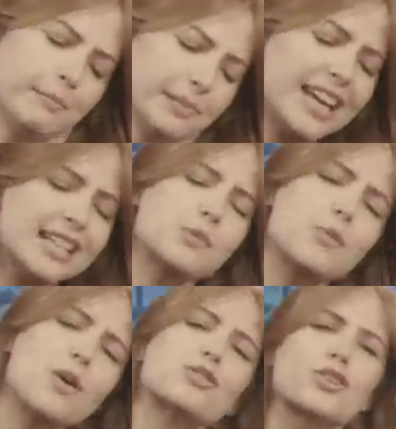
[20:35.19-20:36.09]
Please
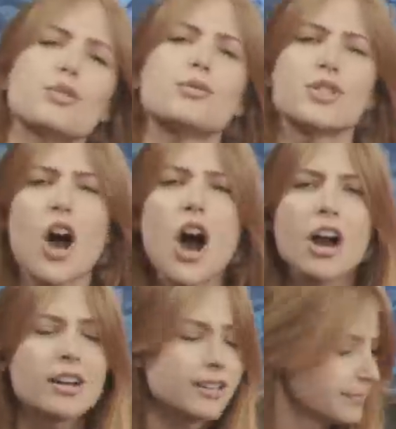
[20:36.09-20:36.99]
won't you
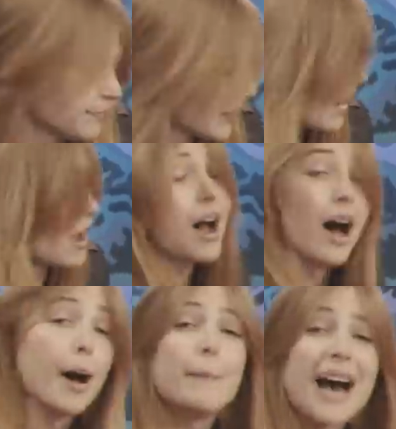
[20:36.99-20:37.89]
talk
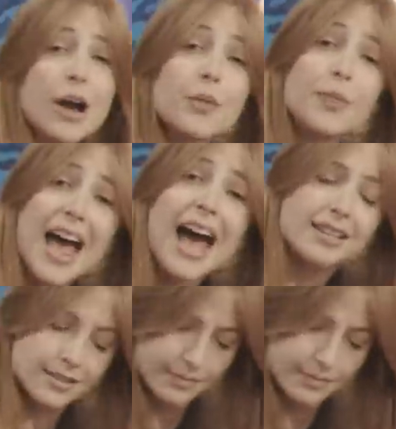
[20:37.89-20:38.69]
about that?